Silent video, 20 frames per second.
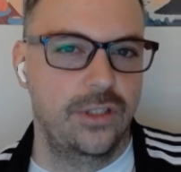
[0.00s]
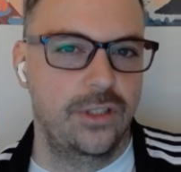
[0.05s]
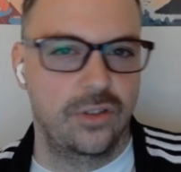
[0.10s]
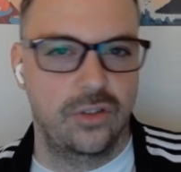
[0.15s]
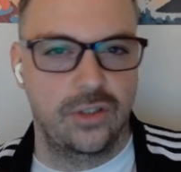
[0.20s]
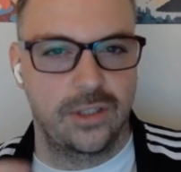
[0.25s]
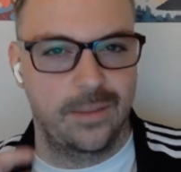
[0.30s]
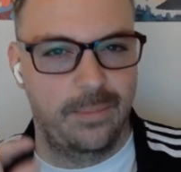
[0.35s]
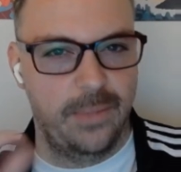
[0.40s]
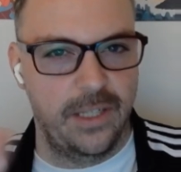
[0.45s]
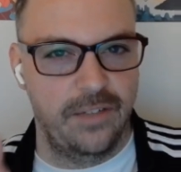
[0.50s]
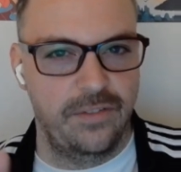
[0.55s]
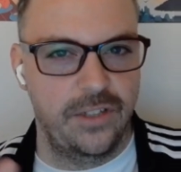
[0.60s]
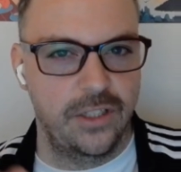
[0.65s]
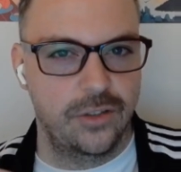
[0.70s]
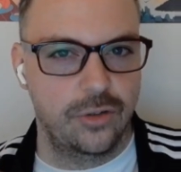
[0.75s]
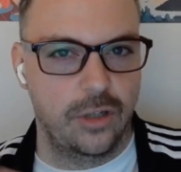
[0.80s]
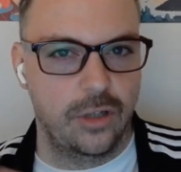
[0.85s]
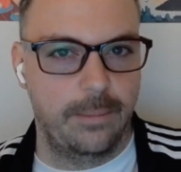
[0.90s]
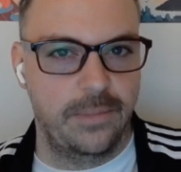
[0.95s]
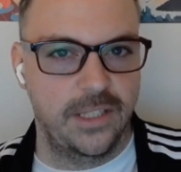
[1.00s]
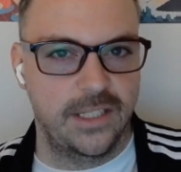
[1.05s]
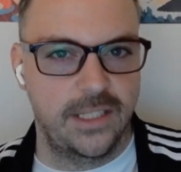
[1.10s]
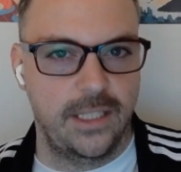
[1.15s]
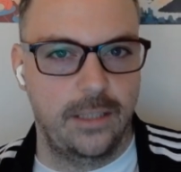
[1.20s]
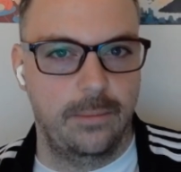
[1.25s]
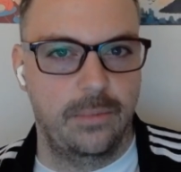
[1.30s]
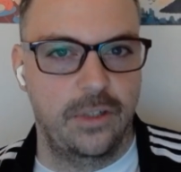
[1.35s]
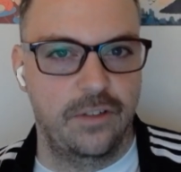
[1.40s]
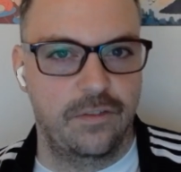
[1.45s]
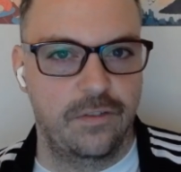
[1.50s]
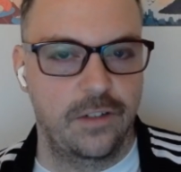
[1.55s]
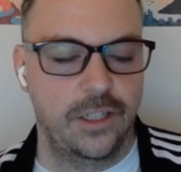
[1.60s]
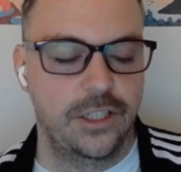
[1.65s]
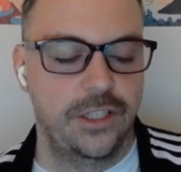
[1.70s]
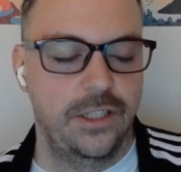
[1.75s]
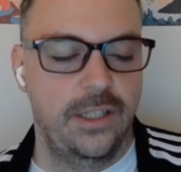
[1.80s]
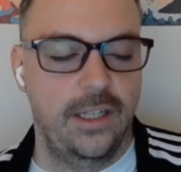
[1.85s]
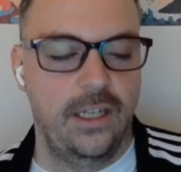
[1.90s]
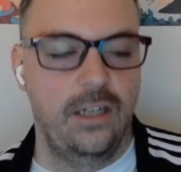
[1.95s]
So there's a bit of discrepancy, a bit of
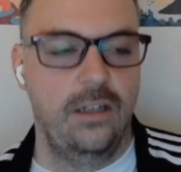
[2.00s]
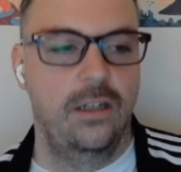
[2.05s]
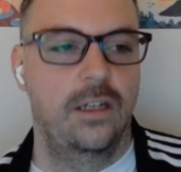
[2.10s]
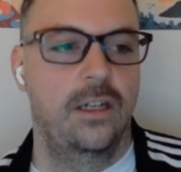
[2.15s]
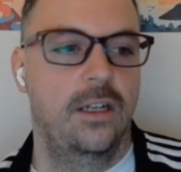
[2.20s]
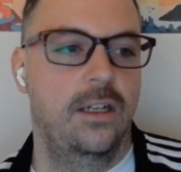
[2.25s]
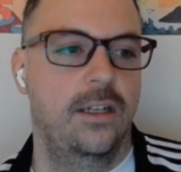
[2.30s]
friction there.